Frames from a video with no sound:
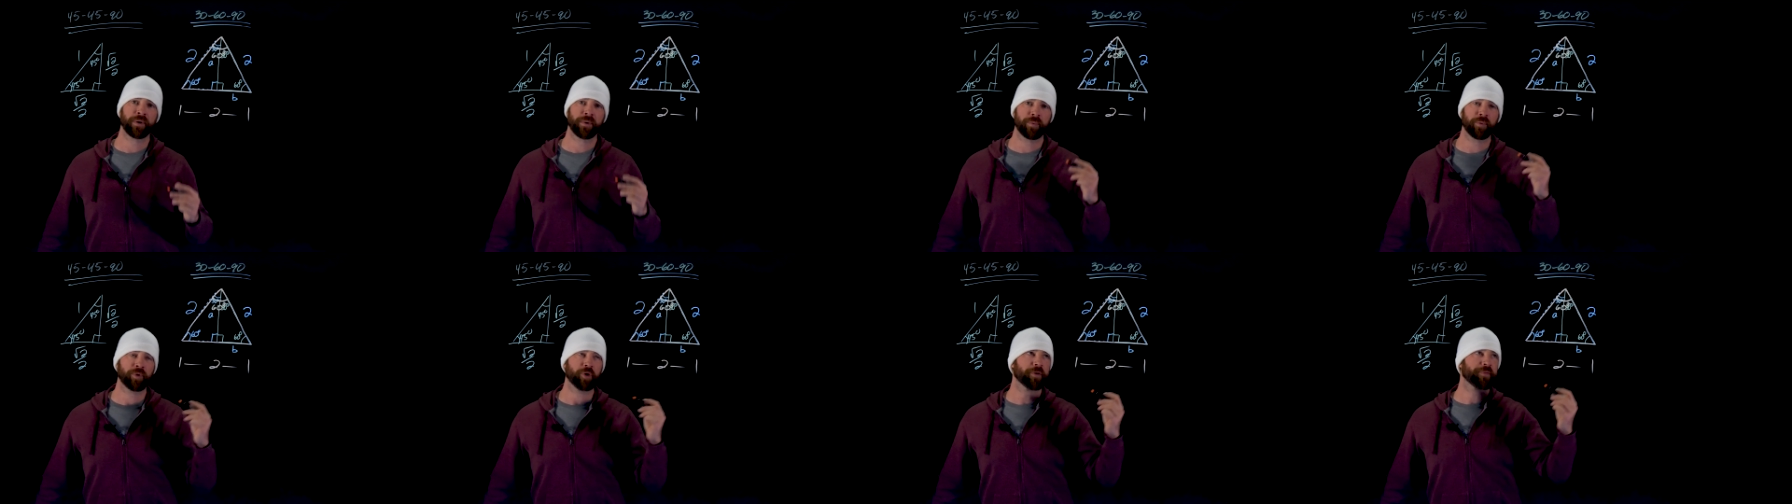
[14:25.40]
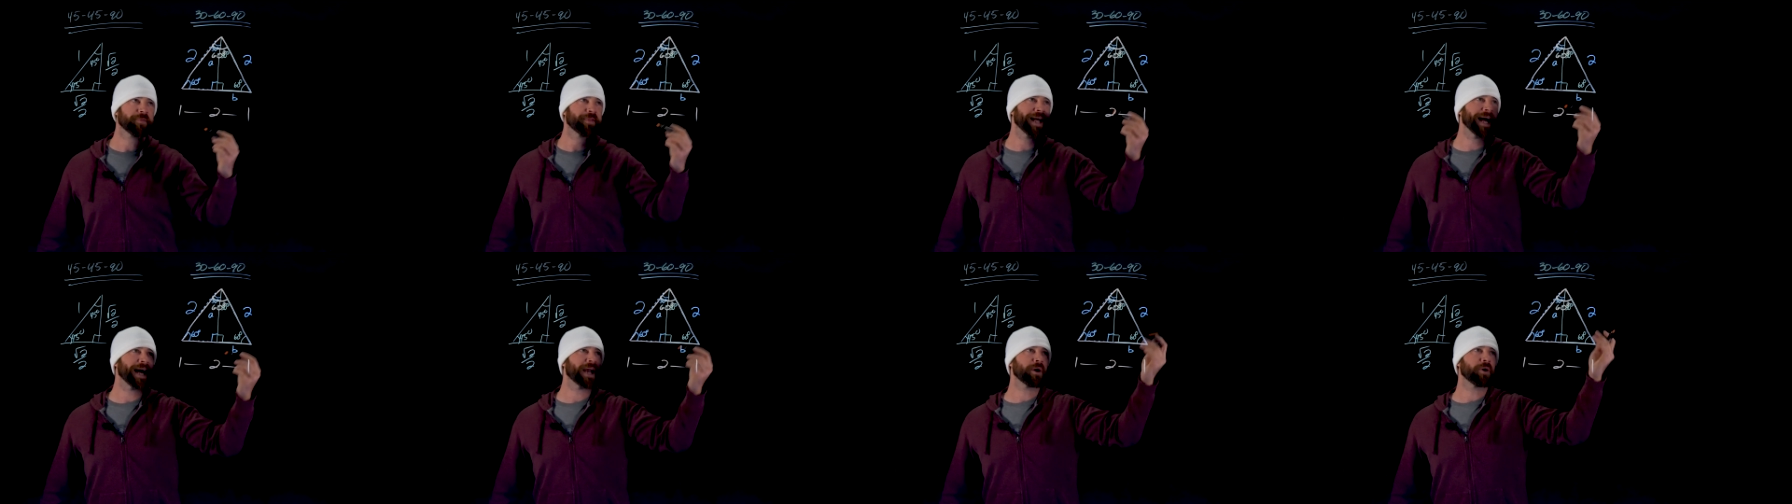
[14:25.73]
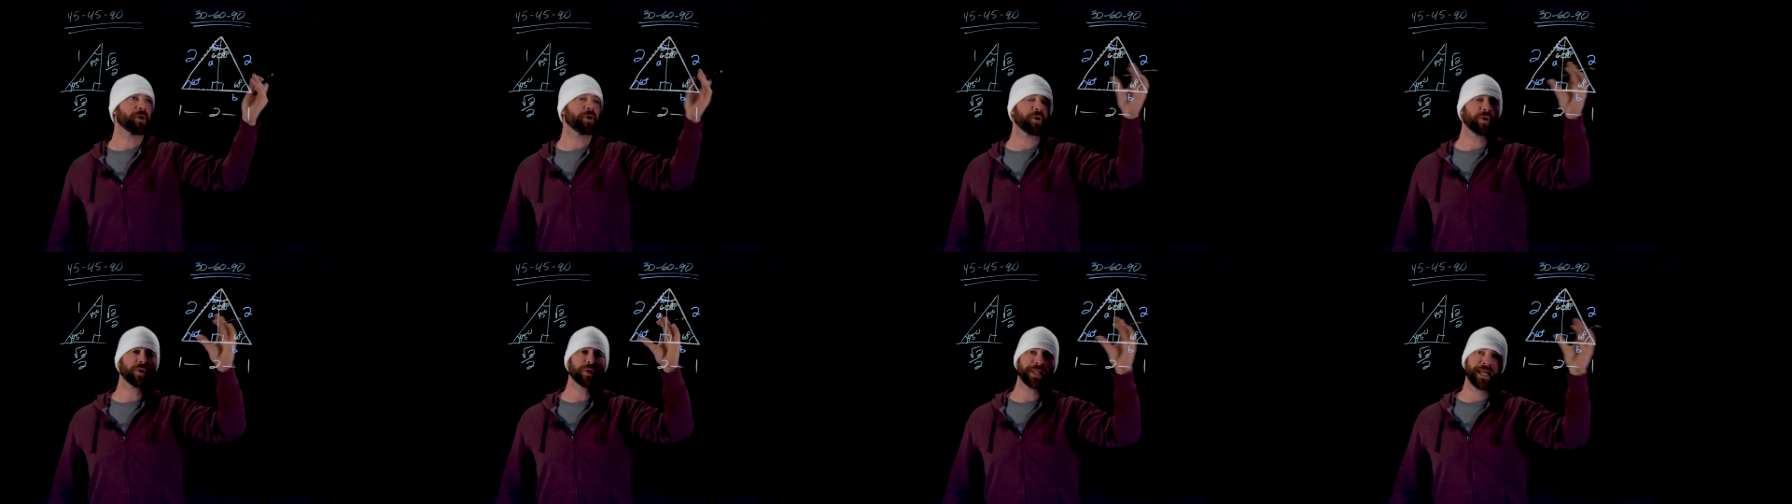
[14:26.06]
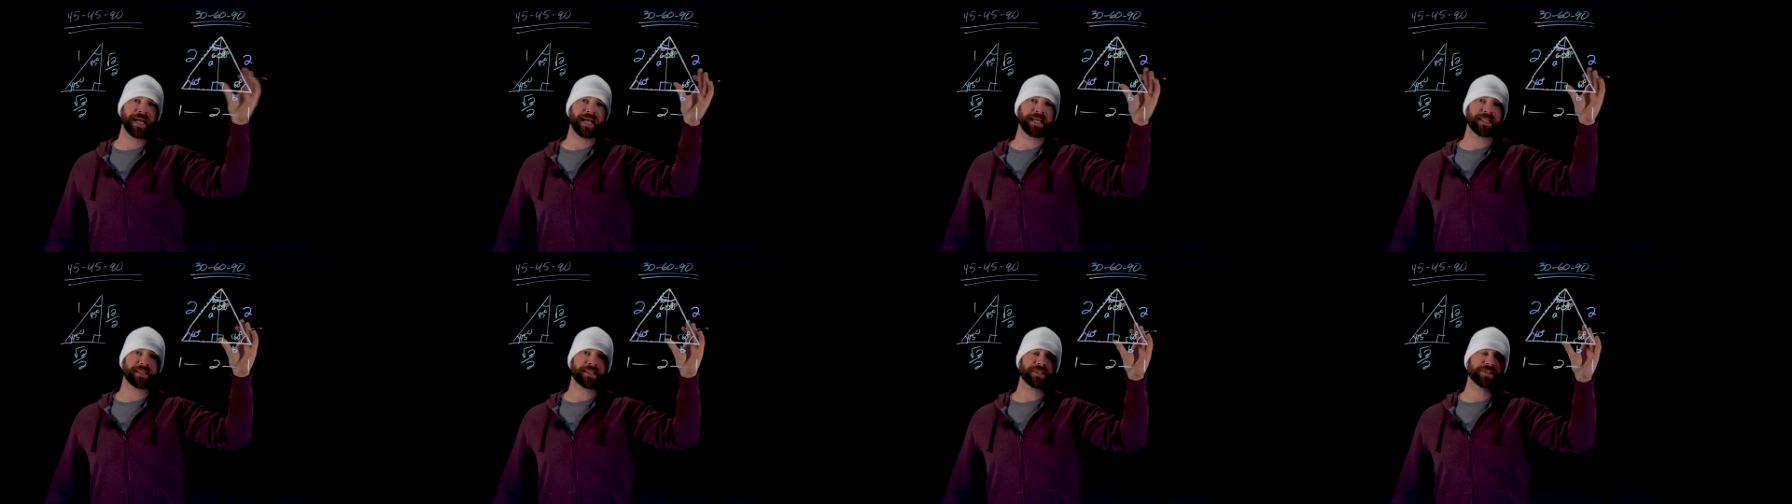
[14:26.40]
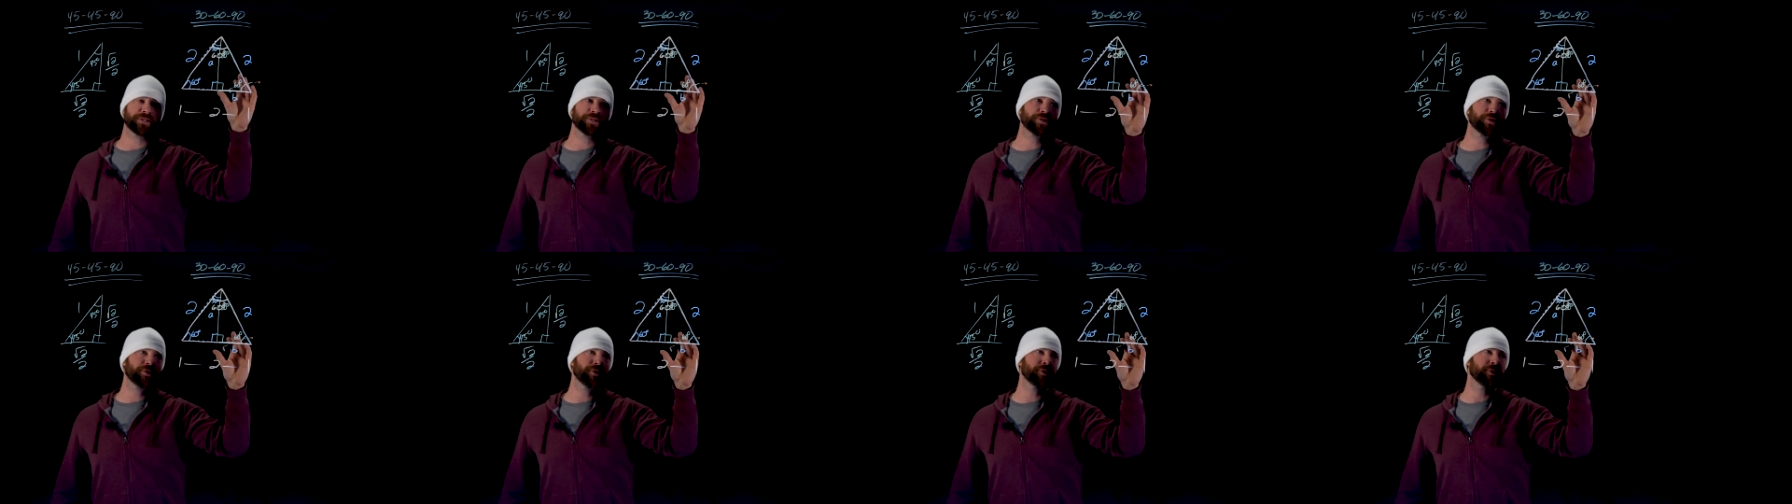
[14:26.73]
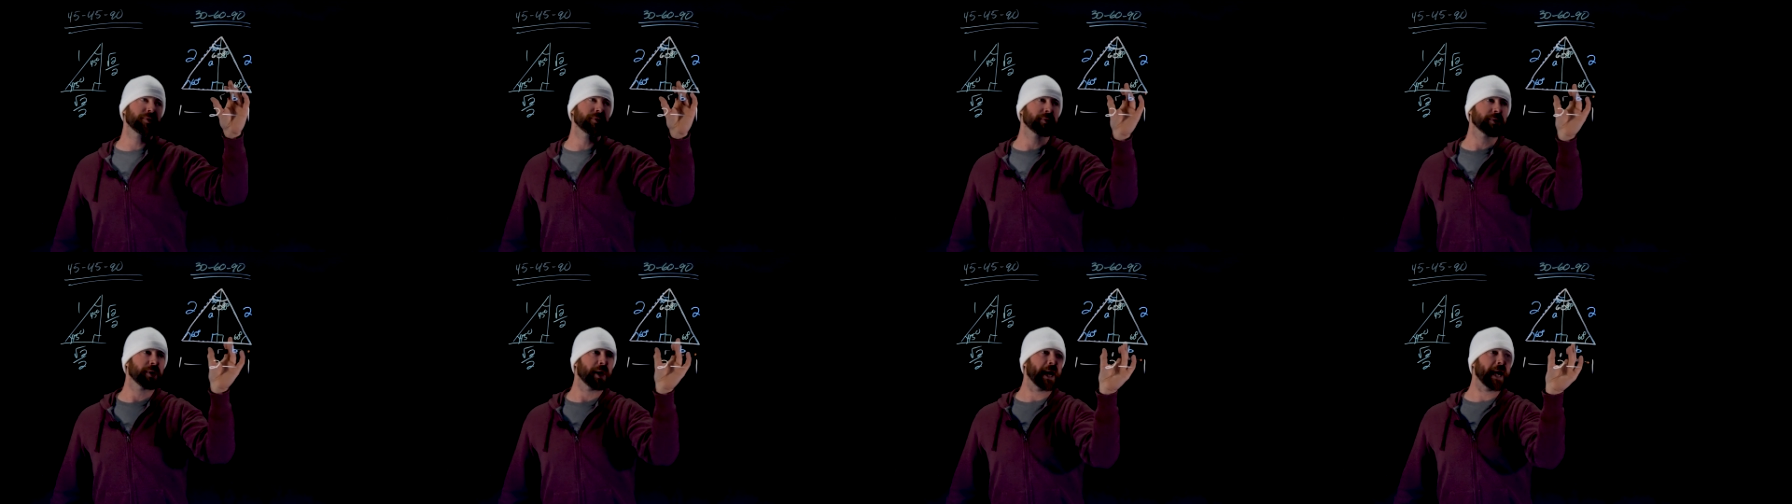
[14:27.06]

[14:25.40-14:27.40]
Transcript: Well, if that whole length is two,